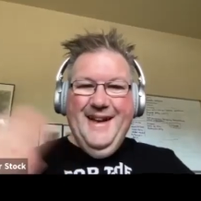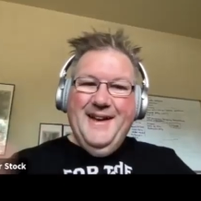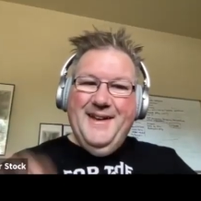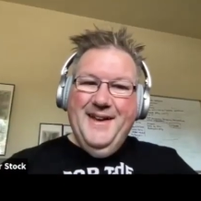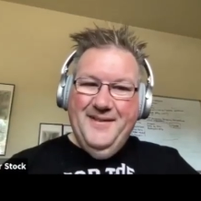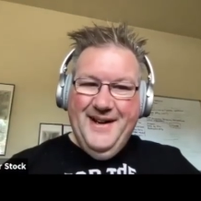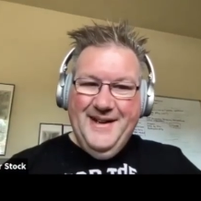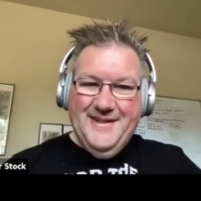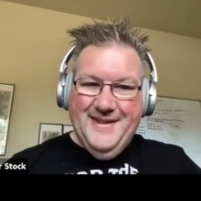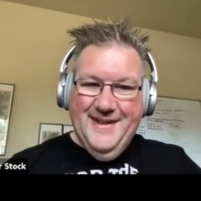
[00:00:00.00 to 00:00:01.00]
No
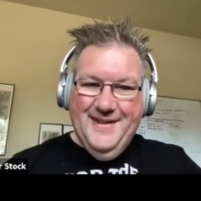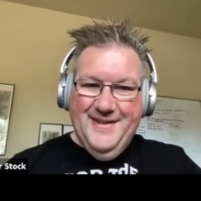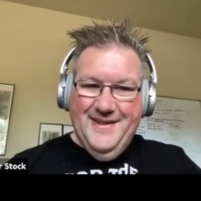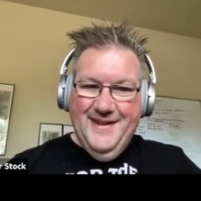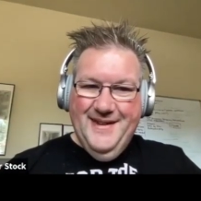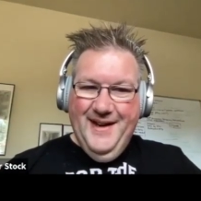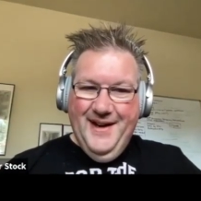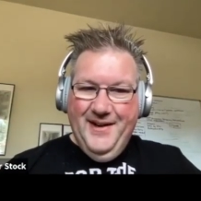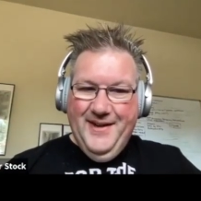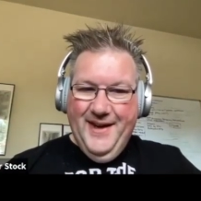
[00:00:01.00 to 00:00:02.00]
worries.
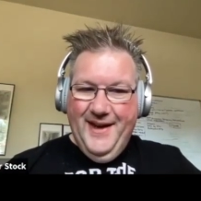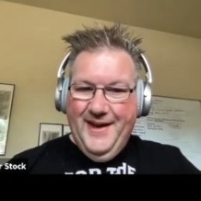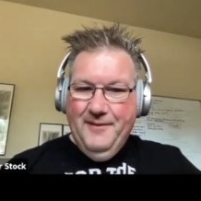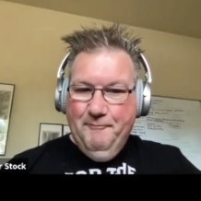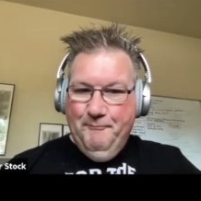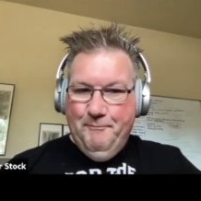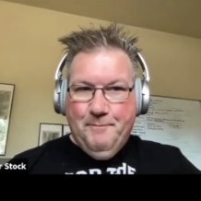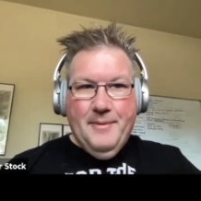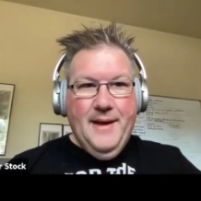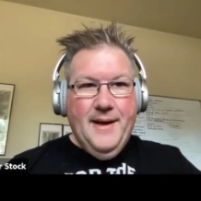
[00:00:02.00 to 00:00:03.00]
Okay.
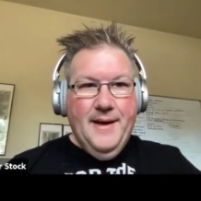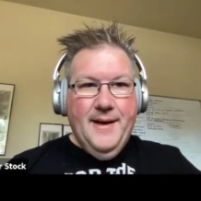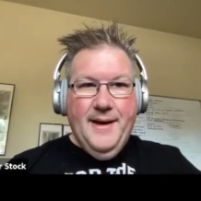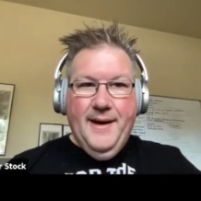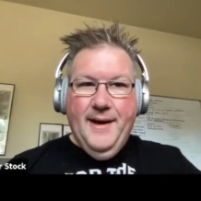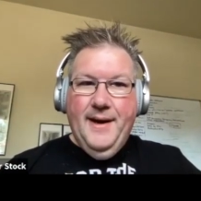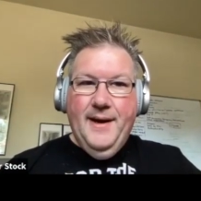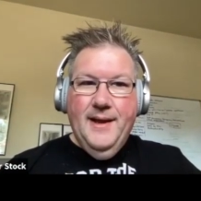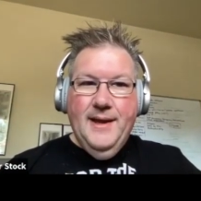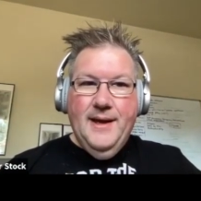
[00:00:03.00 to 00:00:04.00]

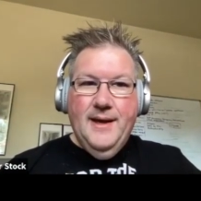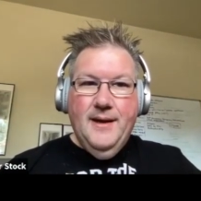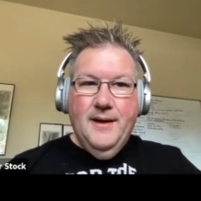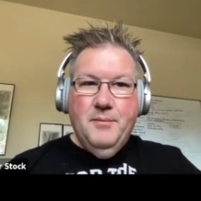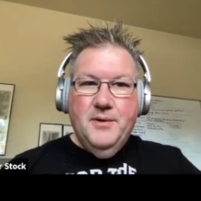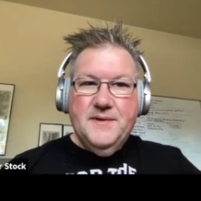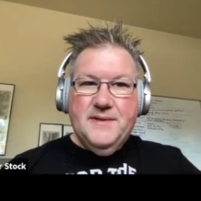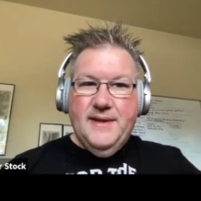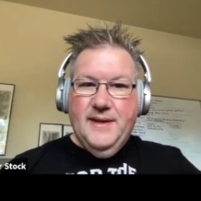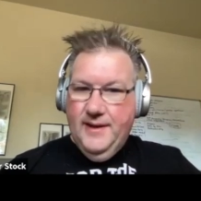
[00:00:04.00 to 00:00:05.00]
I'll uh,
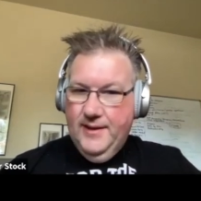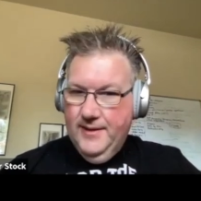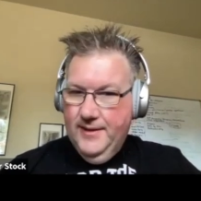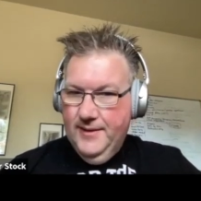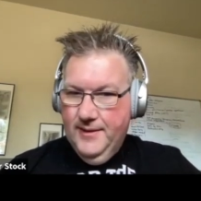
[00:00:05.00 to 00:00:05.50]
pause there.